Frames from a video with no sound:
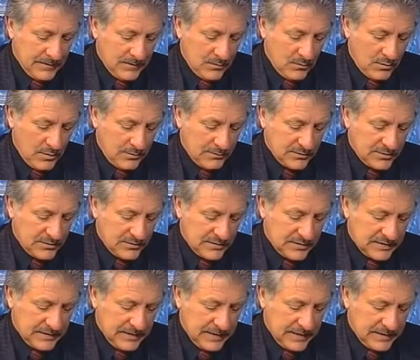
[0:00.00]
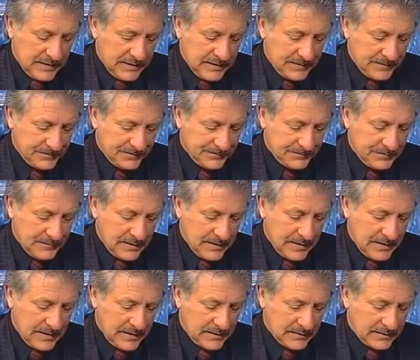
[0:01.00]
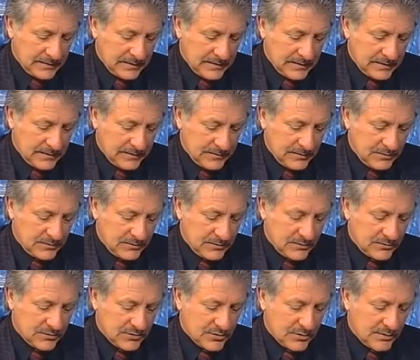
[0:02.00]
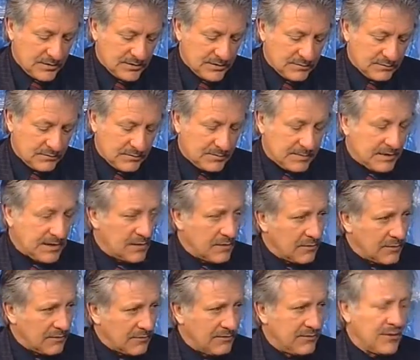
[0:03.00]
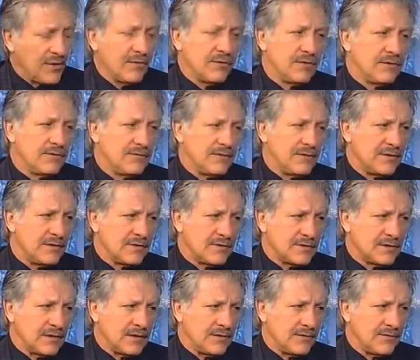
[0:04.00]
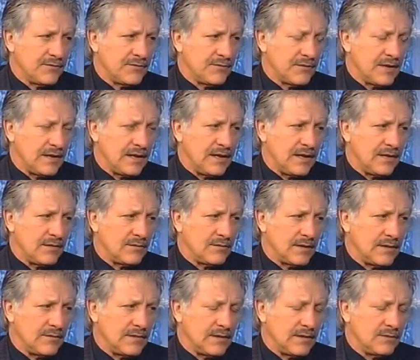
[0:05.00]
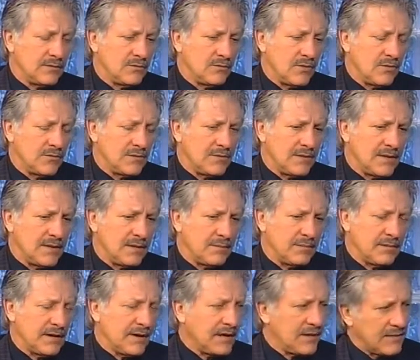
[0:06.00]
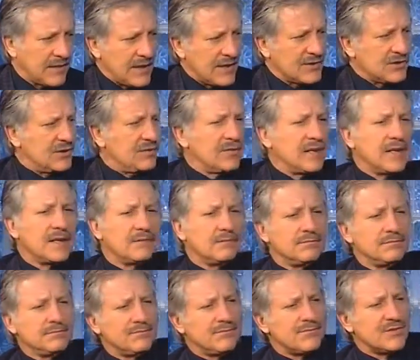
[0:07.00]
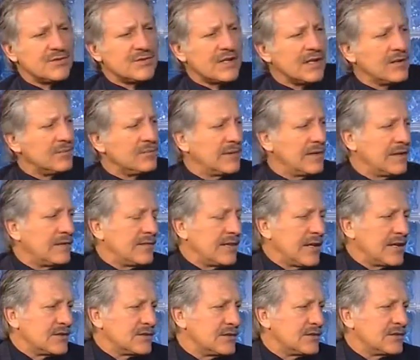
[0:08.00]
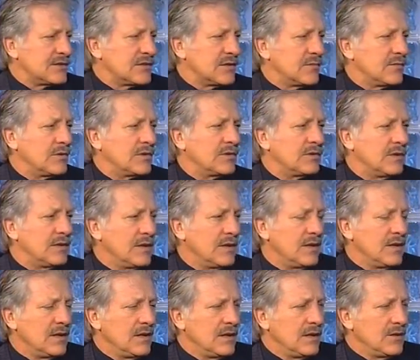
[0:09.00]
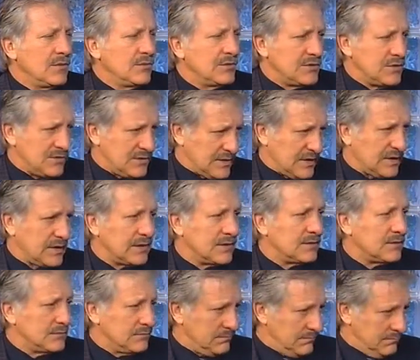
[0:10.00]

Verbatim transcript: what would you say that uh, your, your choice would be going forward for yourself right now? I mean, what would be a plan of action? If you had to present a plan of action to someone, would you say,